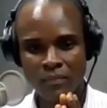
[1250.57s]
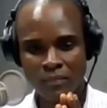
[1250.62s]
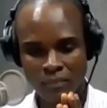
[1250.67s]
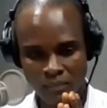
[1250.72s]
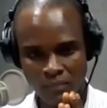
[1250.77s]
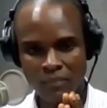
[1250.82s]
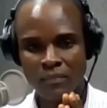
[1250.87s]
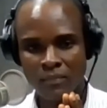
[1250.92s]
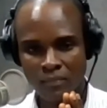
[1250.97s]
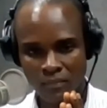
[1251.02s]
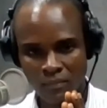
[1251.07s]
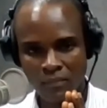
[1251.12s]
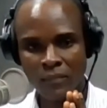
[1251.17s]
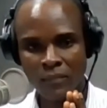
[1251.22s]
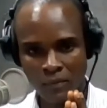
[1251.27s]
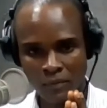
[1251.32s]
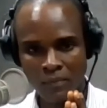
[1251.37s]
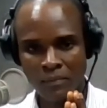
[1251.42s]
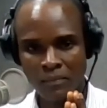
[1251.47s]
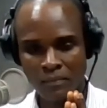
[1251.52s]
but autism
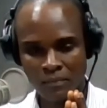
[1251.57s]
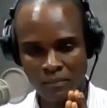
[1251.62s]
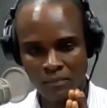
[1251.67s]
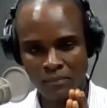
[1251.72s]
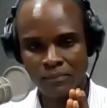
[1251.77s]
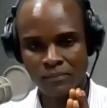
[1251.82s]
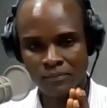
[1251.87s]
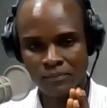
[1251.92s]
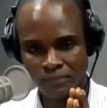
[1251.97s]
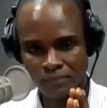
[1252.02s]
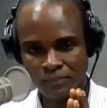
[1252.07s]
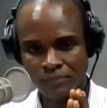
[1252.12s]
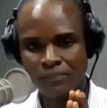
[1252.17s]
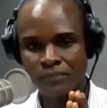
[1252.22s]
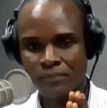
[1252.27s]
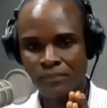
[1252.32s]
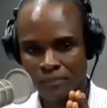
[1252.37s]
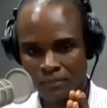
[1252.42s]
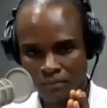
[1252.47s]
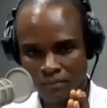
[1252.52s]
does not have that. The
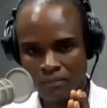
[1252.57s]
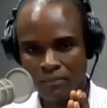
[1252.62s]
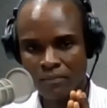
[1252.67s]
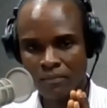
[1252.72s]
child